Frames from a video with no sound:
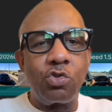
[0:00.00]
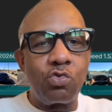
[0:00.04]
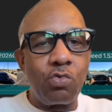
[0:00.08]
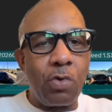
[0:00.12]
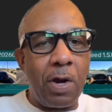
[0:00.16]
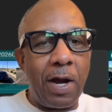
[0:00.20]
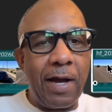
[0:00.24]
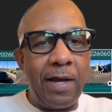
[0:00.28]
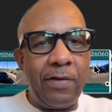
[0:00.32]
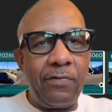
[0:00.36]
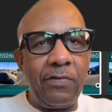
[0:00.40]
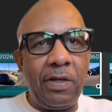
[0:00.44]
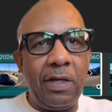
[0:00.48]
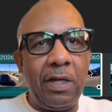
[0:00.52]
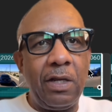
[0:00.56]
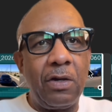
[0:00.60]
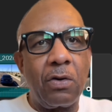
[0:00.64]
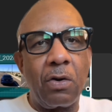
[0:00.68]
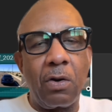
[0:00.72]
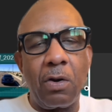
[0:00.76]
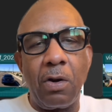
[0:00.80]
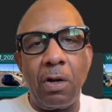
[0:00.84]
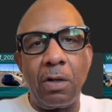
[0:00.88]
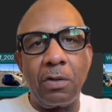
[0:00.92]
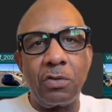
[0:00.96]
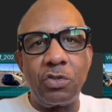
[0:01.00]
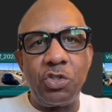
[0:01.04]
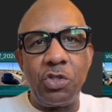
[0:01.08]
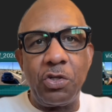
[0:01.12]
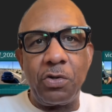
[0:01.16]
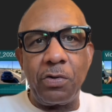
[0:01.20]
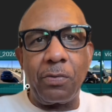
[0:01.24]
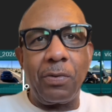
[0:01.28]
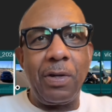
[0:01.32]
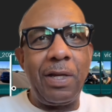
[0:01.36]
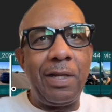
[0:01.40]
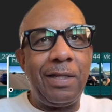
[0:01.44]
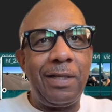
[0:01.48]
driving are all
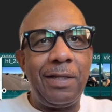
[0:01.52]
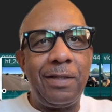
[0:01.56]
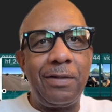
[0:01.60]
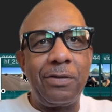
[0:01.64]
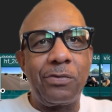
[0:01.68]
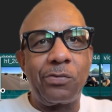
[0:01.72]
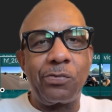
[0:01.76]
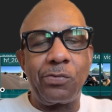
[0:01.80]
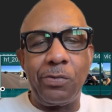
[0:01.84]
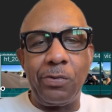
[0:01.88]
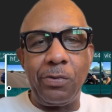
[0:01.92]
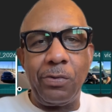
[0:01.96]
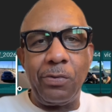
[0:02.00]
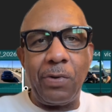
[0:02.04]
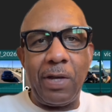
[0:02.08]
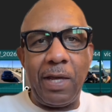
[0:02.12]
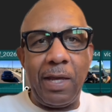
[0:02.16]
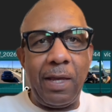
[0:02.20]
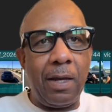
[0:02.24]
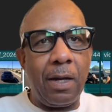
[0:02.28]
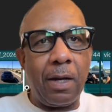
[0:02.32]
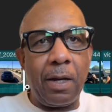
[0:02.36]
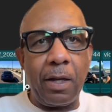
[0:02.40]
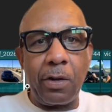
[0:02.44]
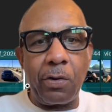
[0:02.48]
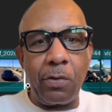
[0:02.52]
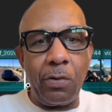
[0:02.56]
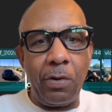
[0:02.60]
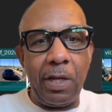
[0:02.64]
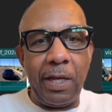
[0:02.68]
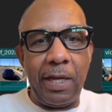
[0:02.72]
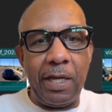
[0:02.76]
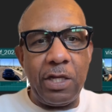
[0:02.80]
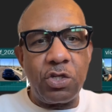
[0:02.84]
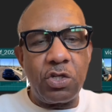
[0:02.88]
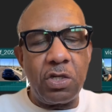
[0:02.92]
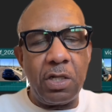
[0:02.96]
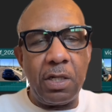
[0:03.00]
generated through AI
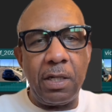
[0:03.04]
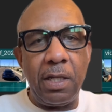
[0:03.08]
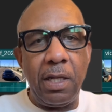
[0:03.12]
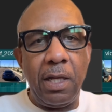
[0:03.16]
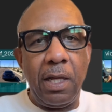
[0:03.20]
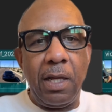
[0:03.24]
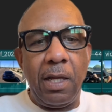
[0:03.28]
creation.